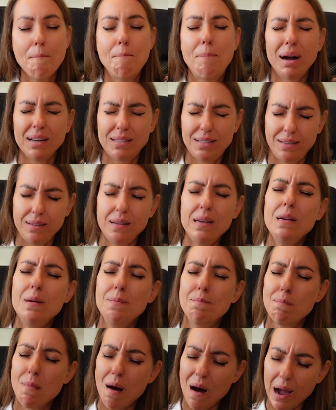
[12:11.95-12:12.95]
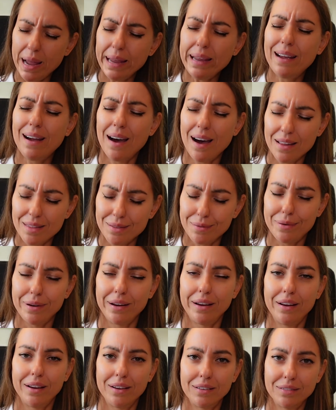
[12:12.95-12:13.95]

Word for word: but in my country.